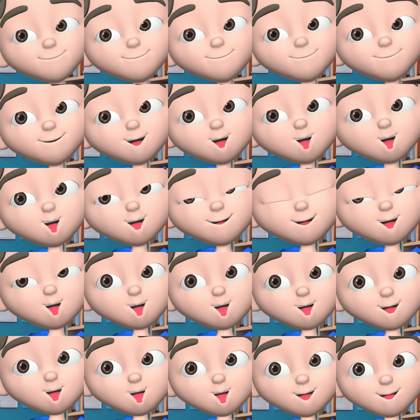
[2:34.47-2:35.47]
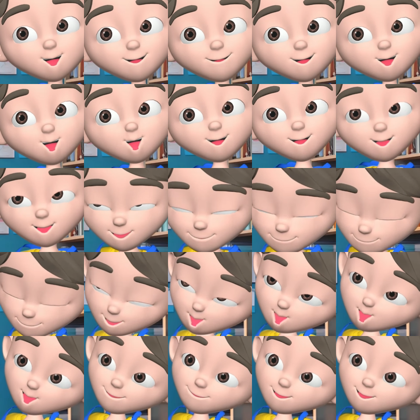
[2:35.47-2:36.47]
So these are the basic
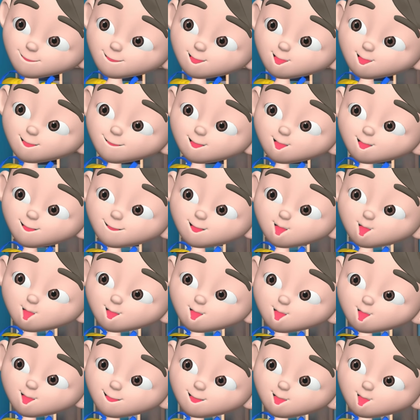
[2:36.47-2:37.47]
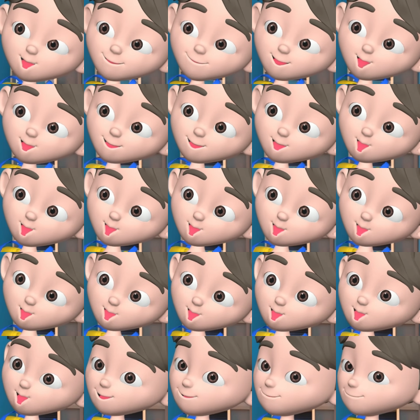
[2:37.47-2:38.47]
parts and components of the human
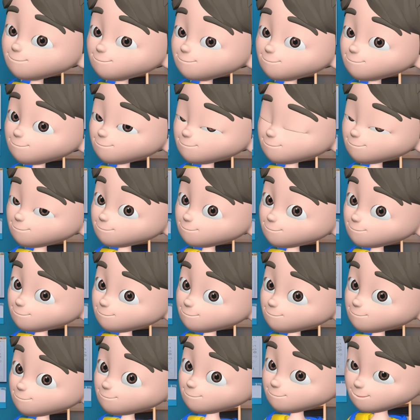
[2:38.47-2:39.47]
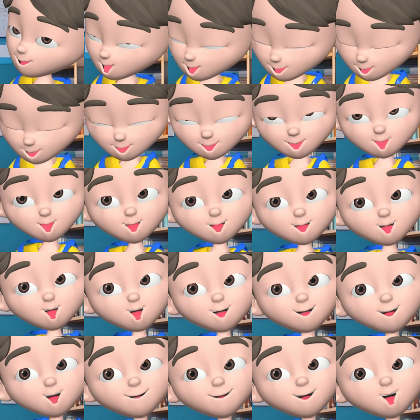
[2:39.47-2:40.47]
arm. This is a
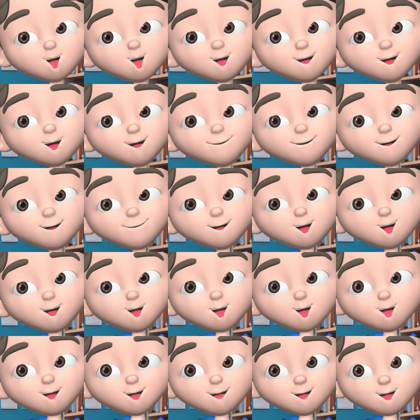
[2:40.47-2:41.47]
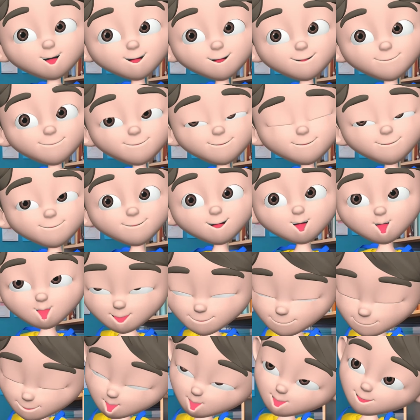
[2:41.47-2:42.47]
simplified explanation, but
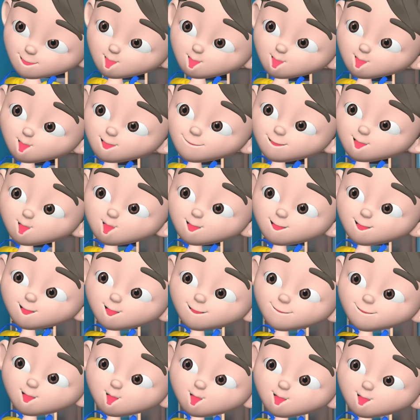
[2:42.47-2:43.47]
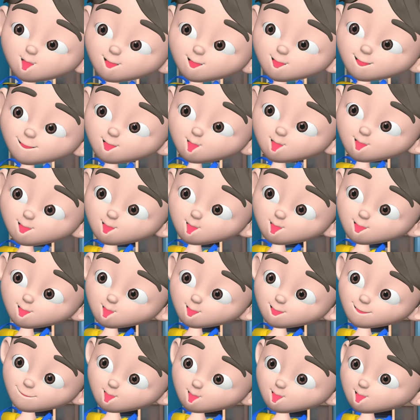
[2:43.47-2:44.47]
it gives you a basic understanding
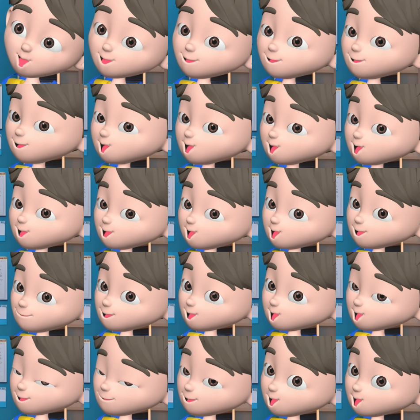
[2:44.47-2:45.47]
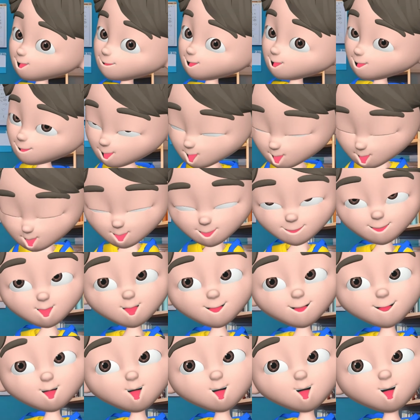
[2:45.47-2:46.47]
of the incredible complexity of the
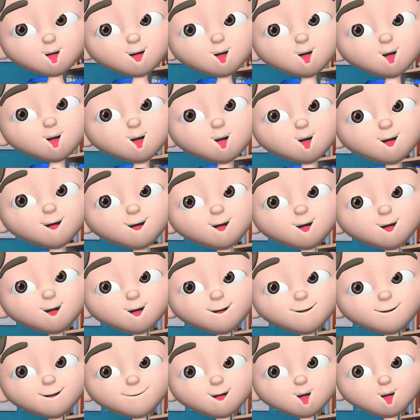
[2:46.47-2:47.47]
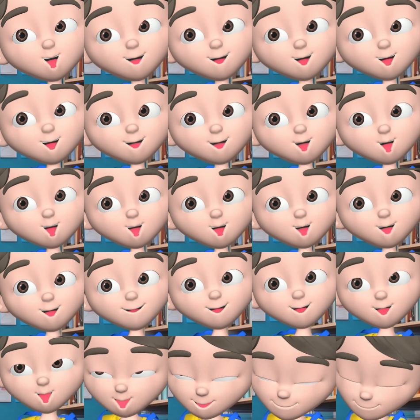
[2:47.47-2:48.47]
human arm and its vital role
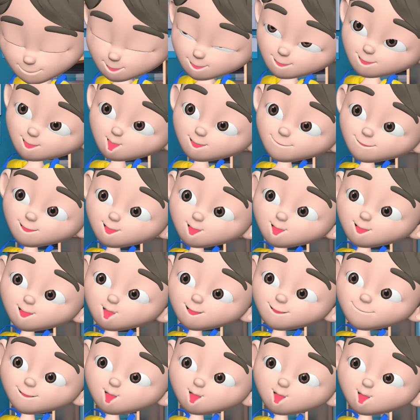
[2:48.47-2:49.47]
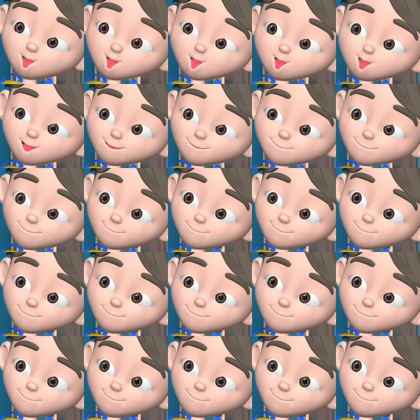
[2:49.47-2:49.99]
in our perception of the world.